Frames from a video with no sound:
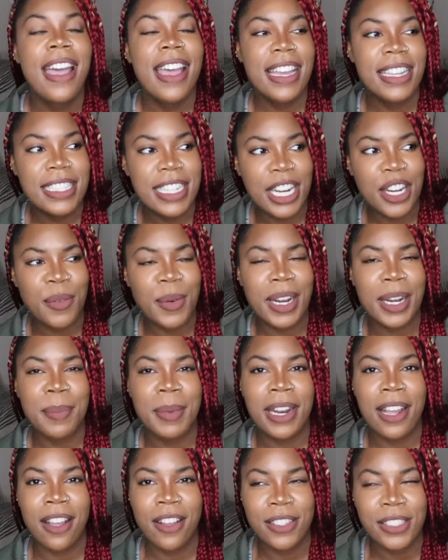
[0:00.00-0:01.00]
and decorate it,
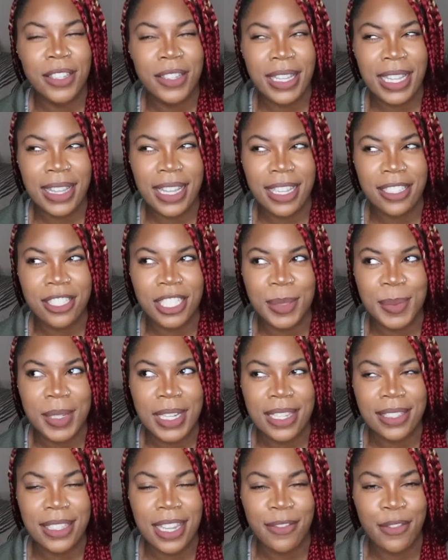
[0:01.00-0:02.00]
but I also think that's just
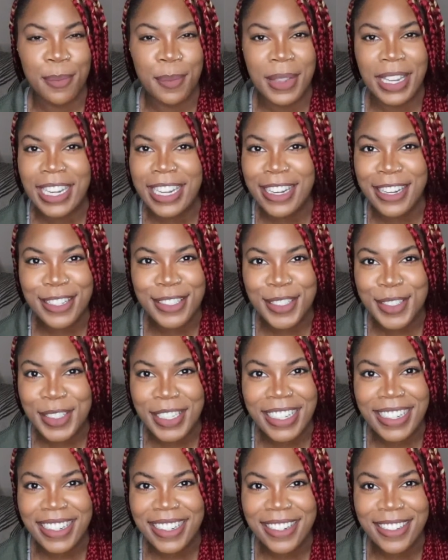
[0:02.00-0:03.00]
because I haven't been here in two
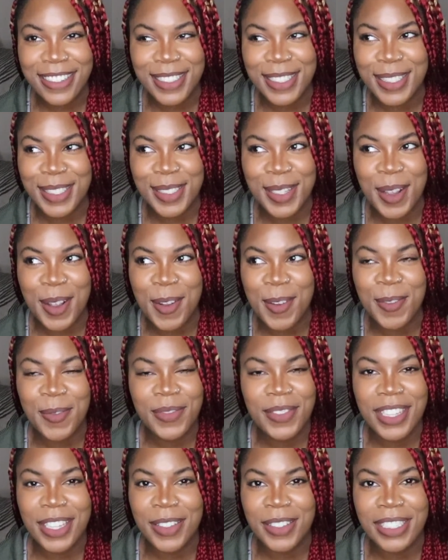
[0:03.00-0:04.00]
years, so
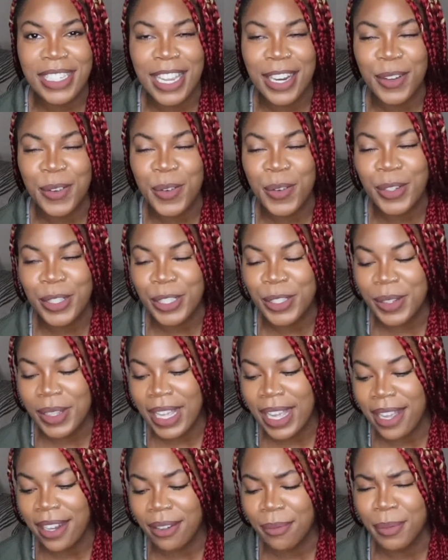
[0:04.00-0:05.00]
it was kind of cool to do
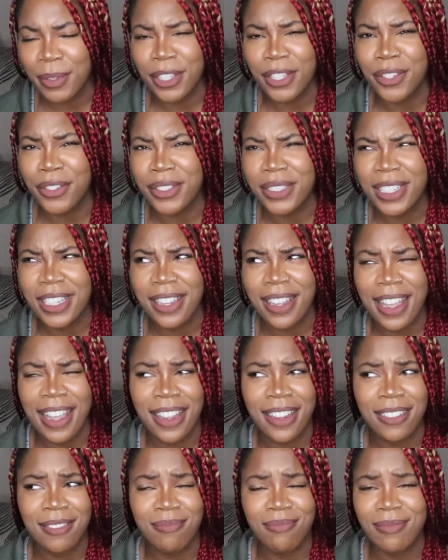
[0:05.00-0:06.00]
that, but usually I,
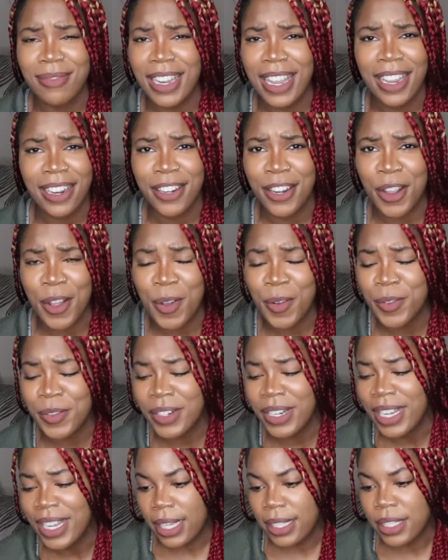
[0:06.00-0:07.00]
I
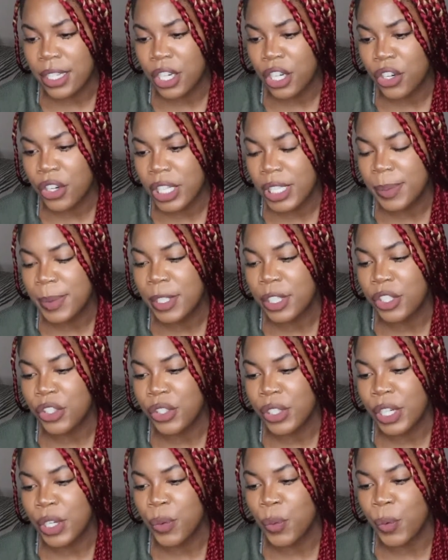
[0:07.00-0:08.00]
don't. Is your Christmas
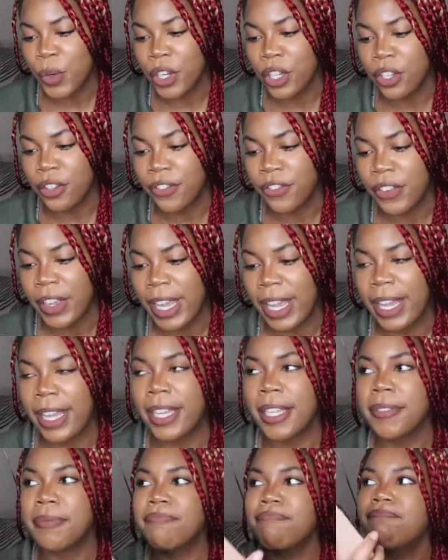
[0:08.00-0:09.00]
tree real or
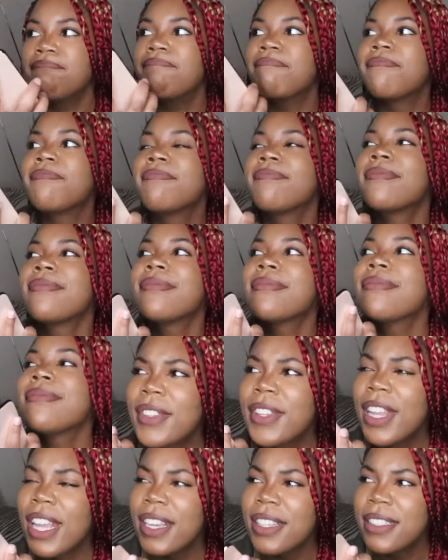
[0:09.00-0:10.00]
fake?
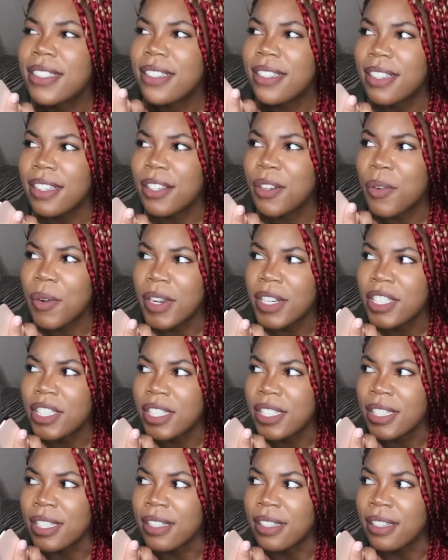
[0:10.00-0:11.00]
That's a good
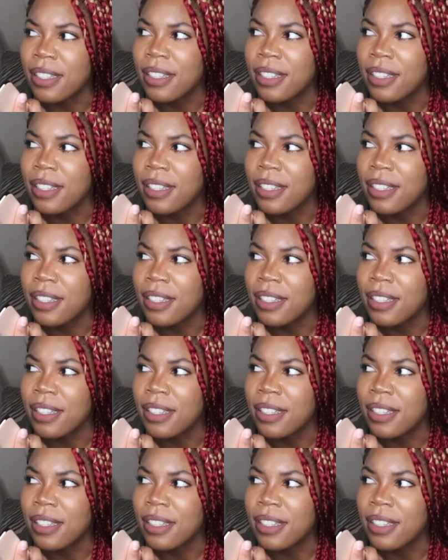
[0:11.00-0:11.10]
question.